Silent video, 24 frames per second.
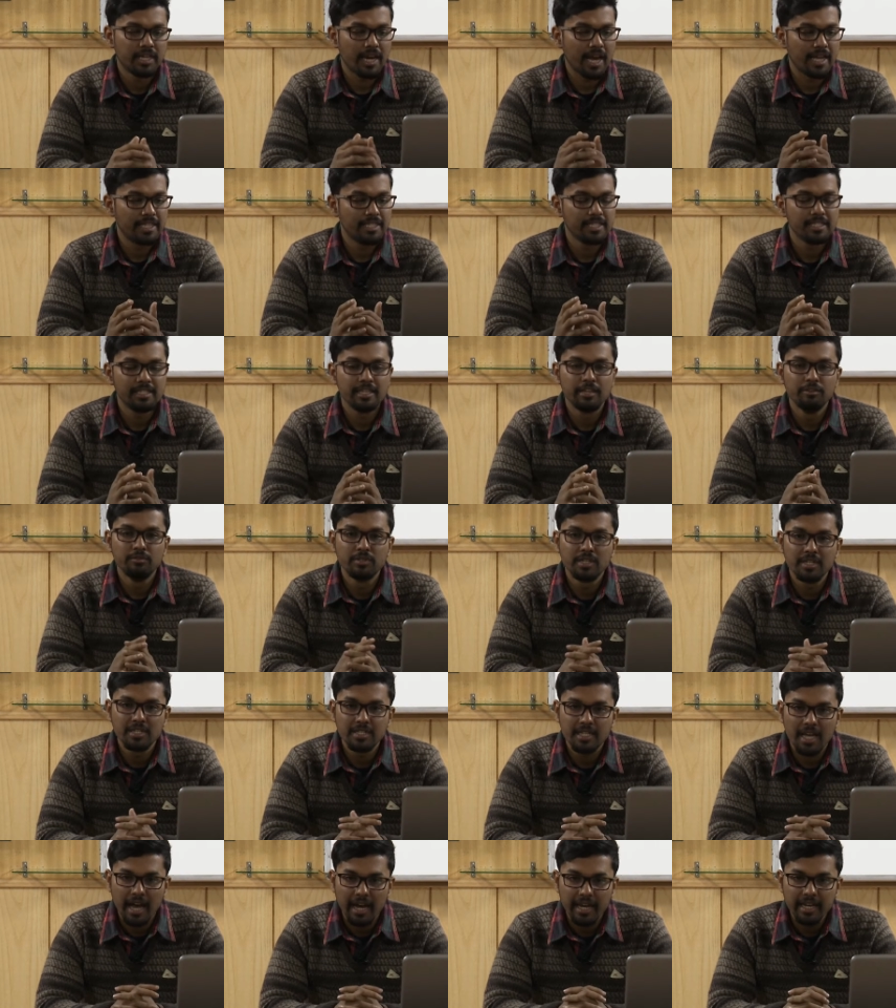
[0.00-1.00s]
catches the
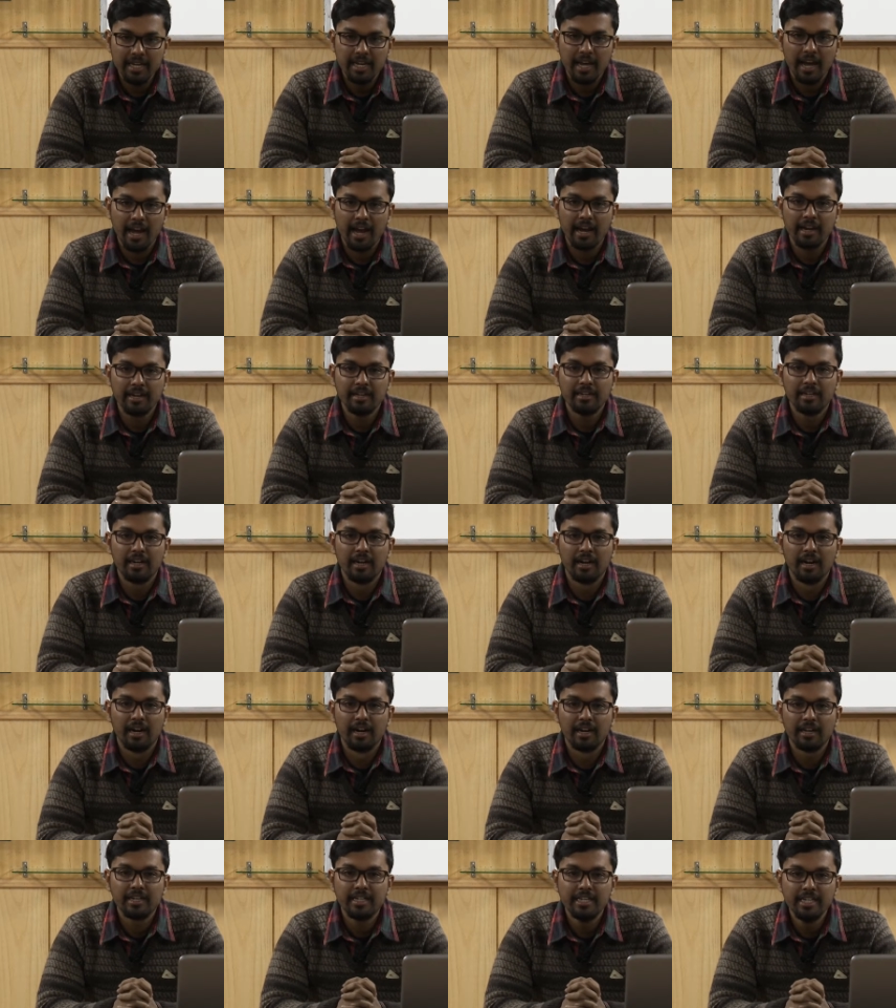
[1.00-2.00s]
user's eye and
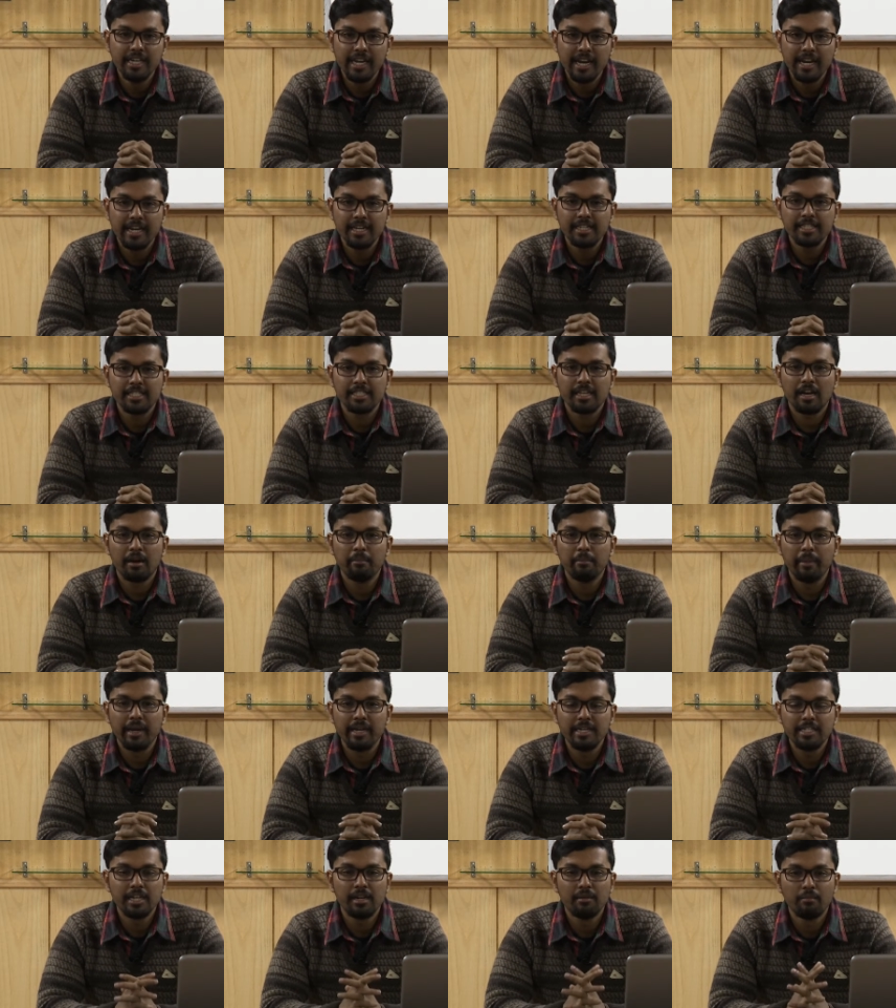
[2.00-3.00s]
creates a
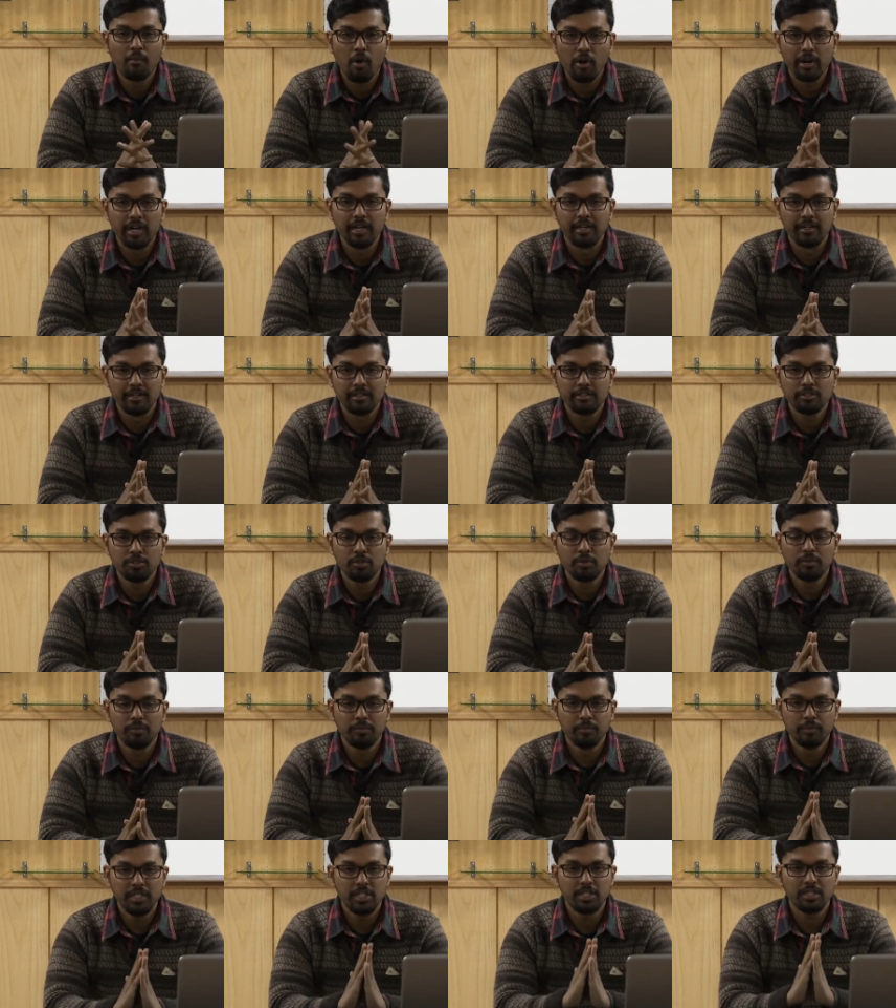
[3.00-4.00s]
mental model, so
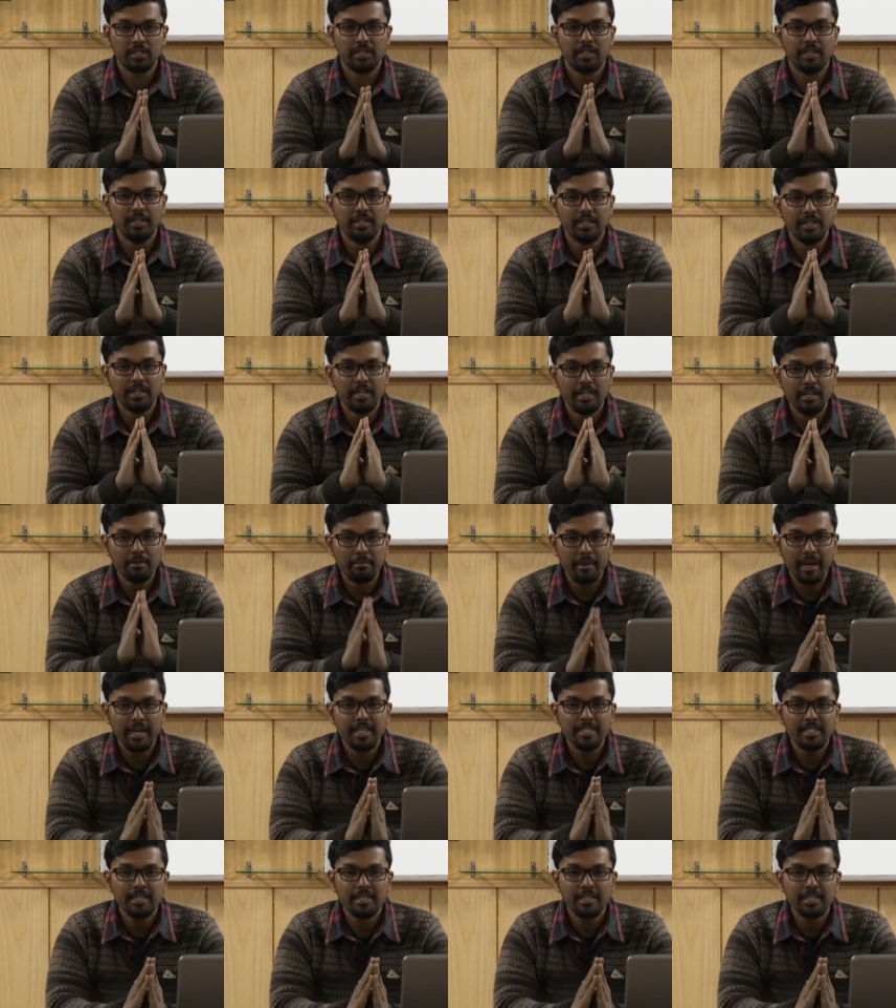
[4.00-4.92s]
which remains